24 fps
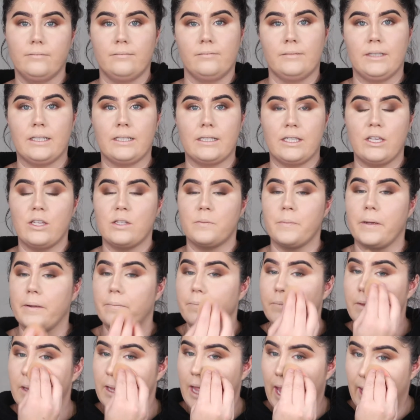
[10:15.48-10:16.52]
excuse me,
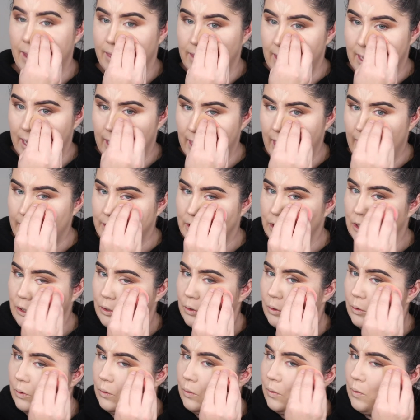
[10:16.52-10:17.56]
and then I
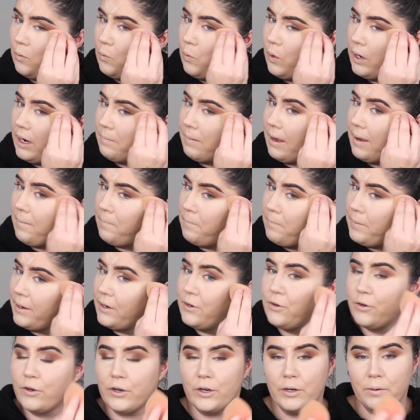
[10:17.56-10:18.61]
do one in my
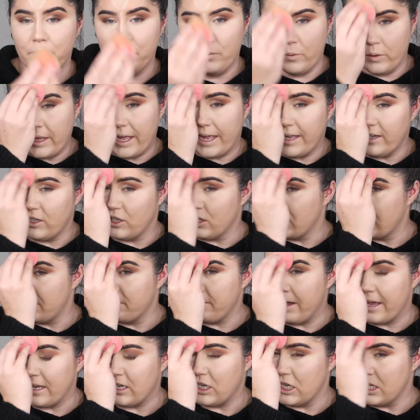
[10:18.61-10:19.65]
bedroom that just
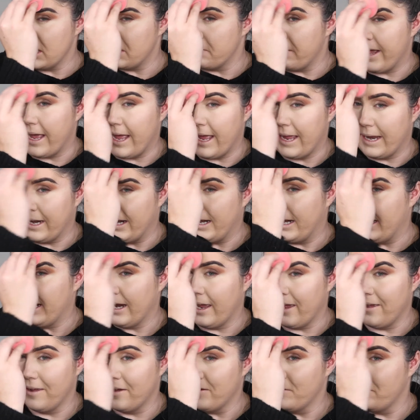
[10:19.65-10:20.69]
matches
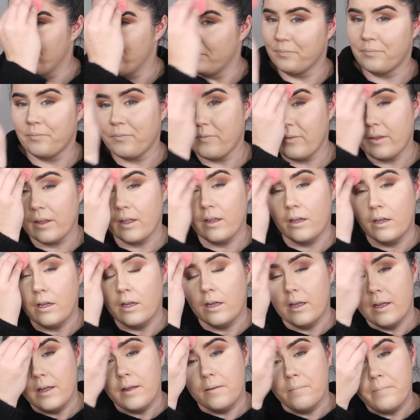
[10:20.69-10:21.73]
my
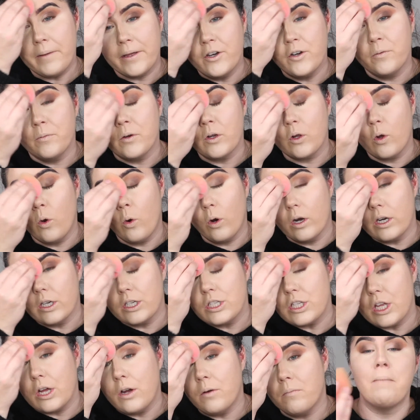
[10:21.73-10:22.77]
bedroom decor.
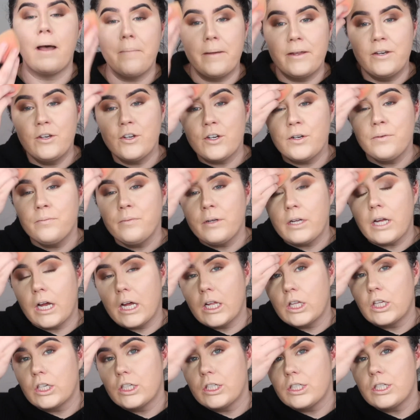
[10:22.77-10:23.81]
So my bedroom
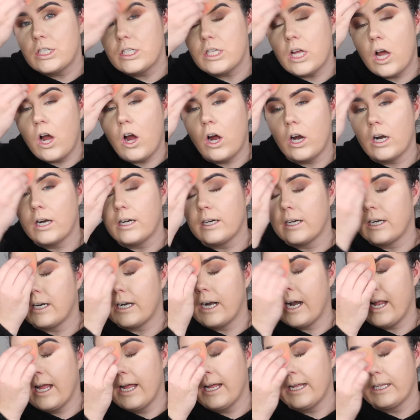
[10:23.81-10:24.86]
colors are
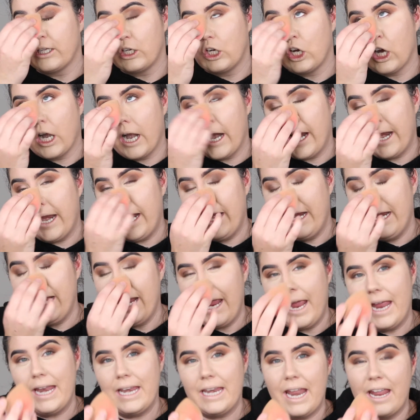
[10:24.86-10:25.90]
gray
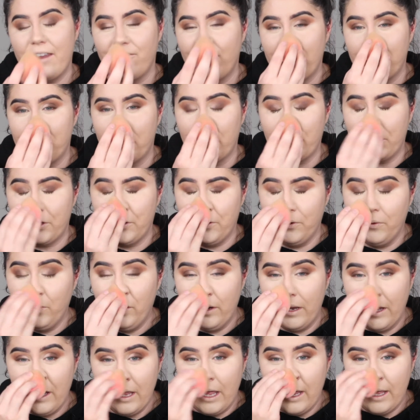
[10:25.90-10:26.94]
and navy blue.
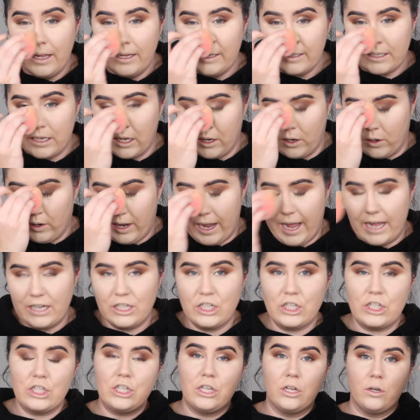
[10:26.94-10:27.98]
So I
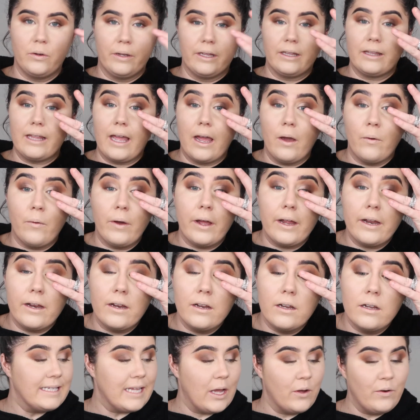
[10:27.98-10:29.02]
just do it that way.
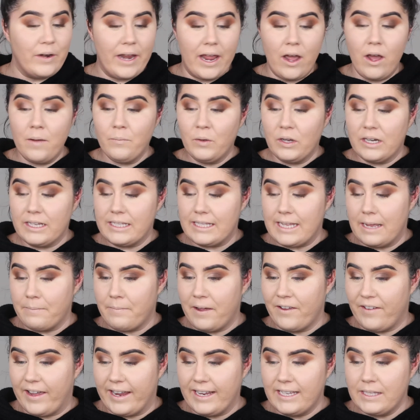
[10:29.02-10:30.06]
So now I'm gonna set
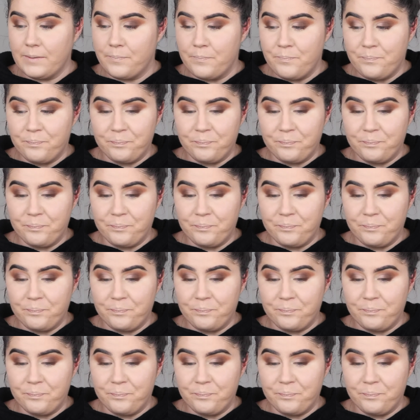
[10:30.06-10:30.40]
my face,